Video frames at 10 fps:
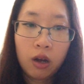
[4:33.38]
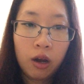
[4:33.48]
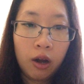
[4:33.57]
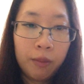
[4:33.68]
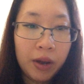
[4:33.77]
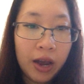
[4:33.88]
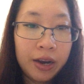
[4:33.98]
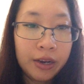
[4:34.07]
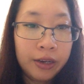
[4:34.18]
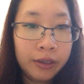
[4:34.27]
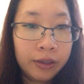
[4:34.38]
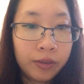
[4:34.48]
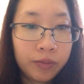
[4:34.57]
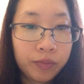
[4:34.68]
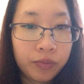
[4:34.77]
I'm
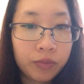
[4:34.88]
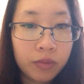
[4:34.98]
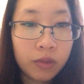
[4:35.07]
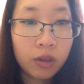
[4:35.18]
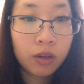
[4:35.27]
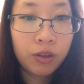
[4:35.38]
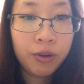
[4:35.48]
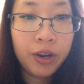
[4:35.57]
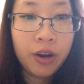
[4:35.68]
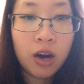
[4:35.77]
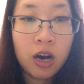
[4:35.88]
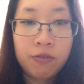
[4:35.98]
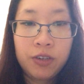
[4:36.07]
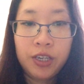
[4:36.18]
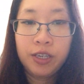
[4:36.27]
adding
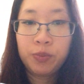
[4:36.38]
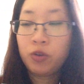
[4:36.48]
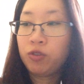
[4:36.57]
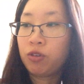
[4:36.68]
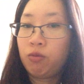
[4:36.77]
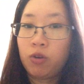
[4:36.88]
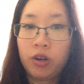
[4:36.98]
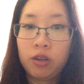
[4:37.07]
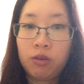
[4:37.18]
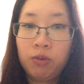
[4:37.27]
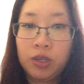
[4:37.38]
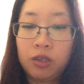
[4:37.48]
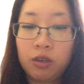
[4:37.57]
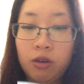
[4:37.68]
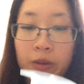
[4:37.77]
3.5 teaspoons of water, which
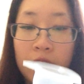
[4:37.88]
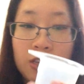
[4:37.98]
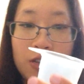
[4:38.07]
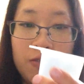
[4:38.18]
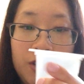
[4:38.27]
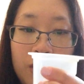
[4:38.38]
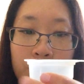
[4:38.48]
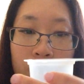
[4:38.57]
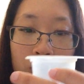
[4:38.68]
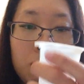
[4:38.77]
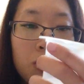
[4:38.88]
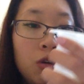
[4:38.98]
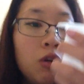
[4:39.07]
is about 17 mil.